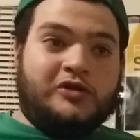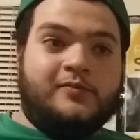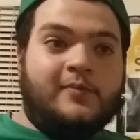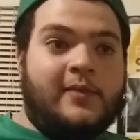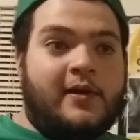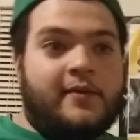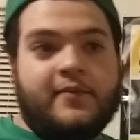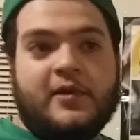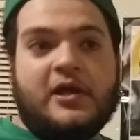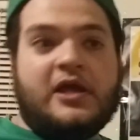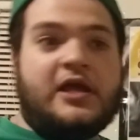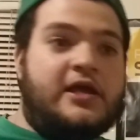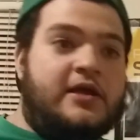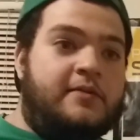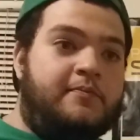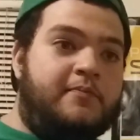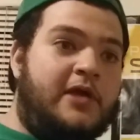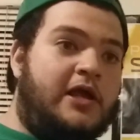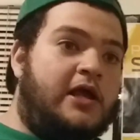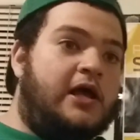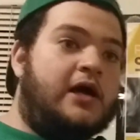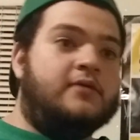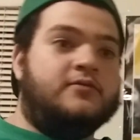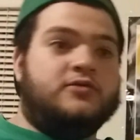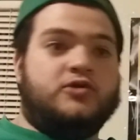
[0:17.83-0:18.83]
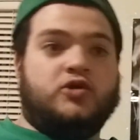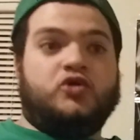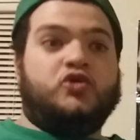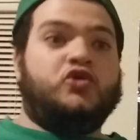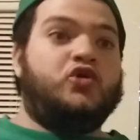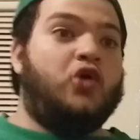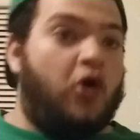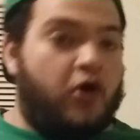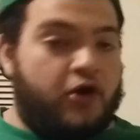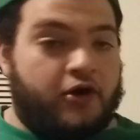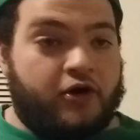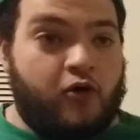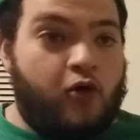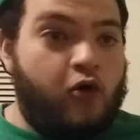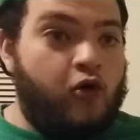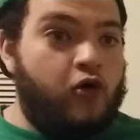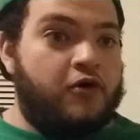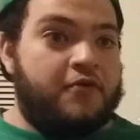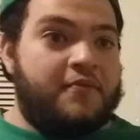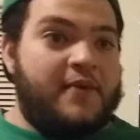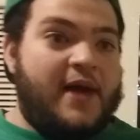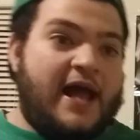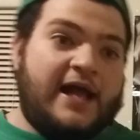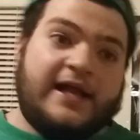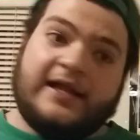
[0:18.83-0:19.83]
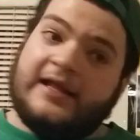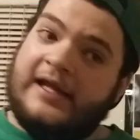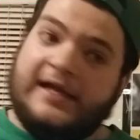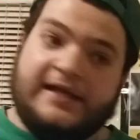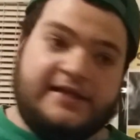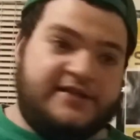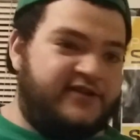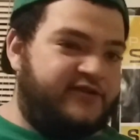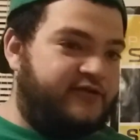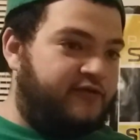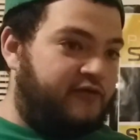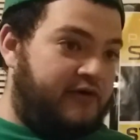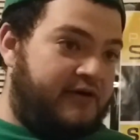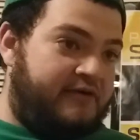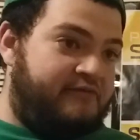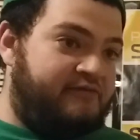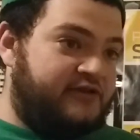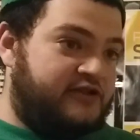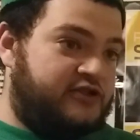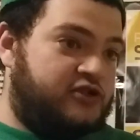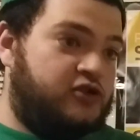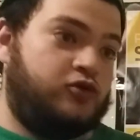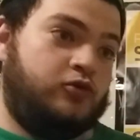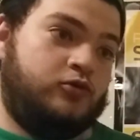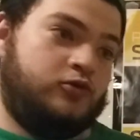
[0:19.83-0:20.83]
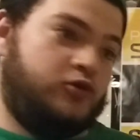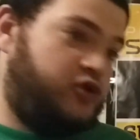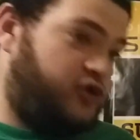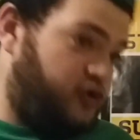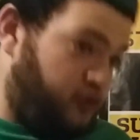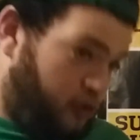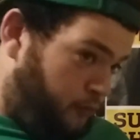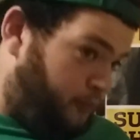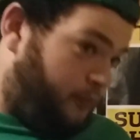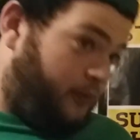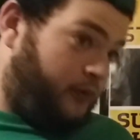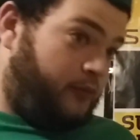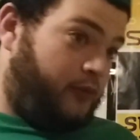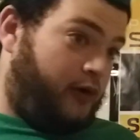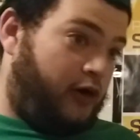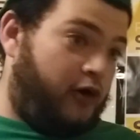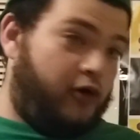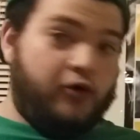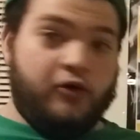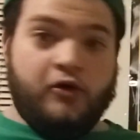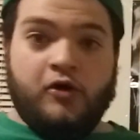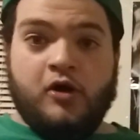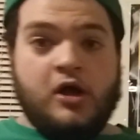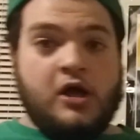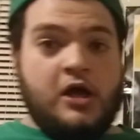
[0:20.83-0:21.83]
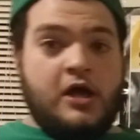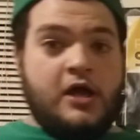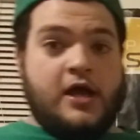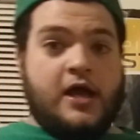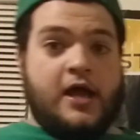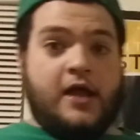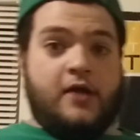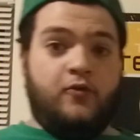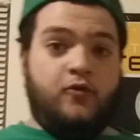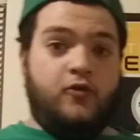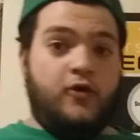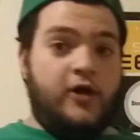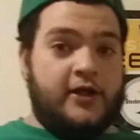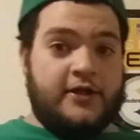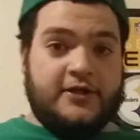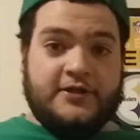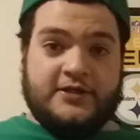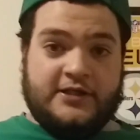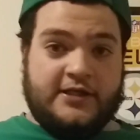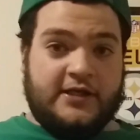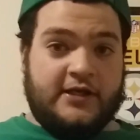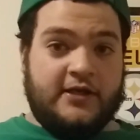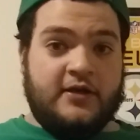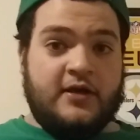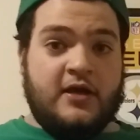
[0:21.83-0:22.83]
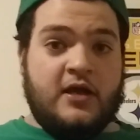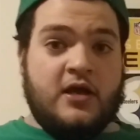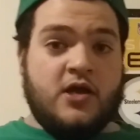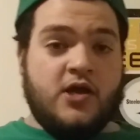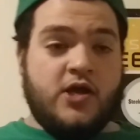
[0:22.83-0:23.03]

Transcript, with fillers: Maybe he becomes a starting quarterback, leads the Ravens to a Super Bowl and wins it.